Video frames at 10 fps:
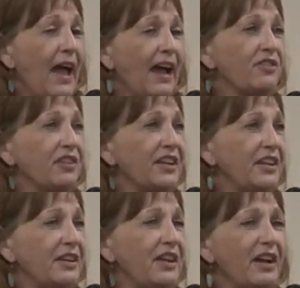
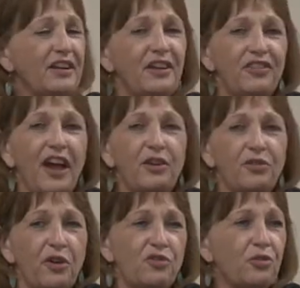actually conducting
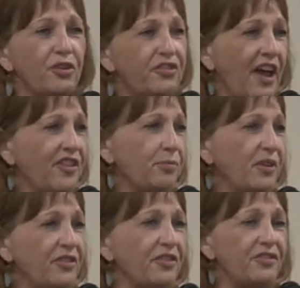psychosocial
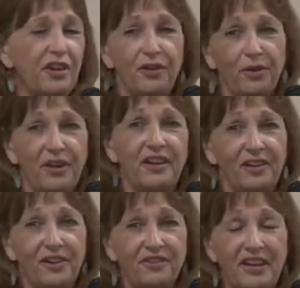assessments of serial
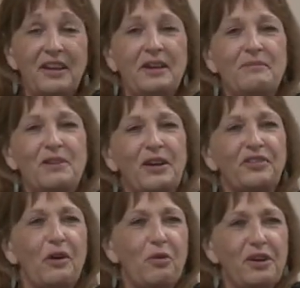killers
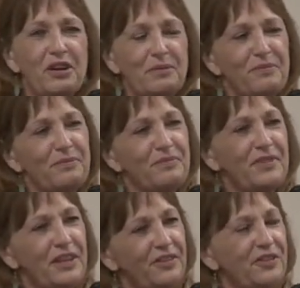because I wanted them,
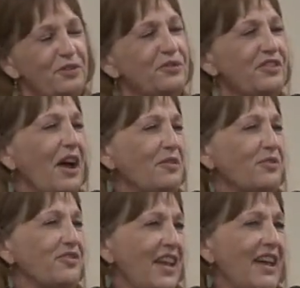the students to
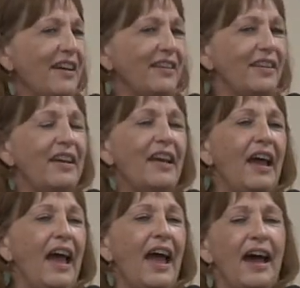understand
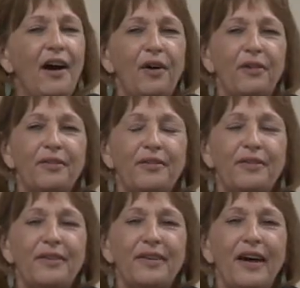how
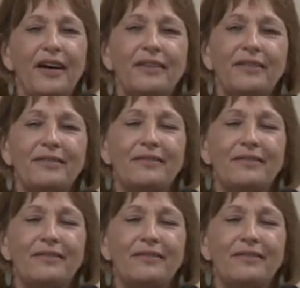uh,